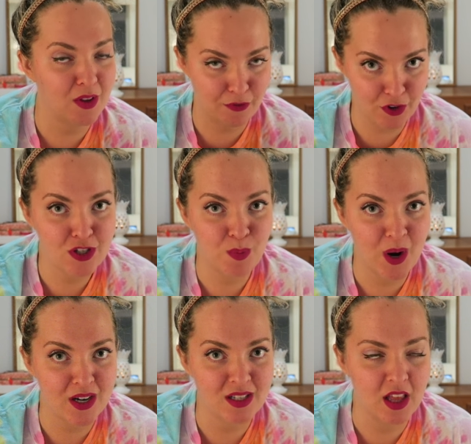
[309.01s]
The first
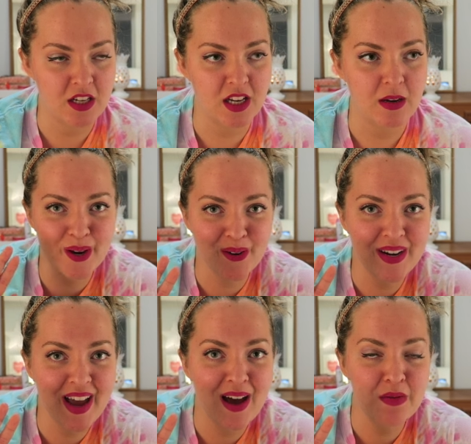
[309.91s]
part is London. We are
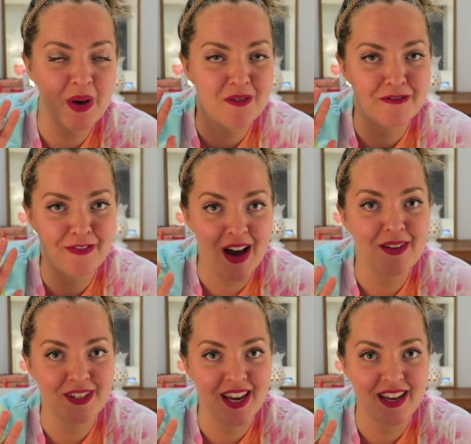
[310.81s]
going to have about
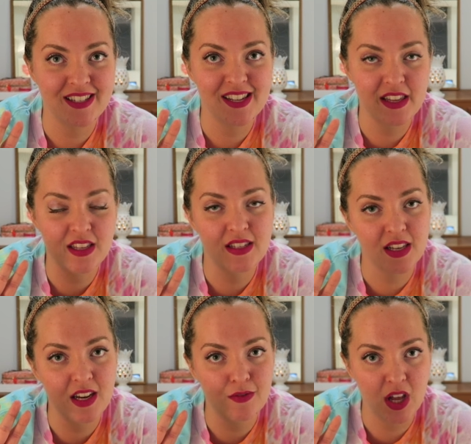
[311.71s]
five days in the
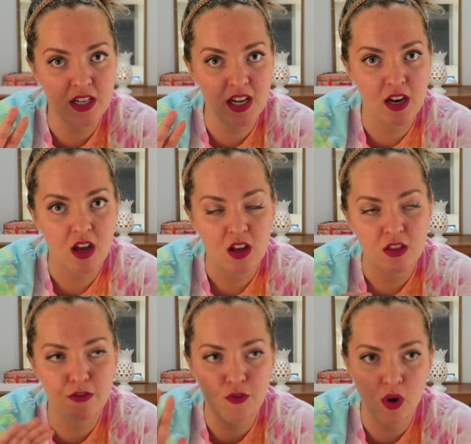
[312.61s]
city of London,
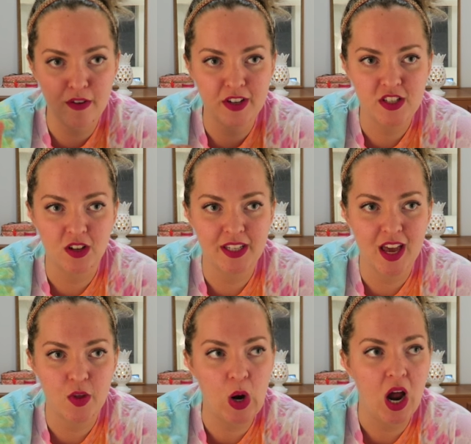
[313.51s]
the four of us all
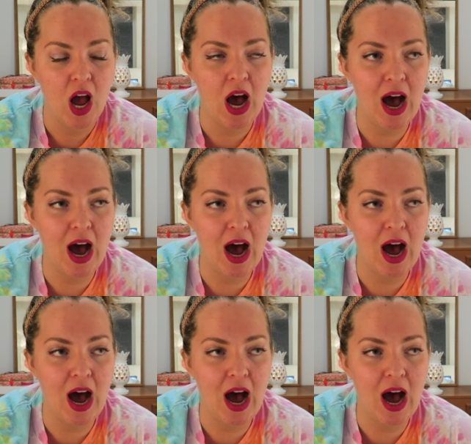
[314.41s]
together.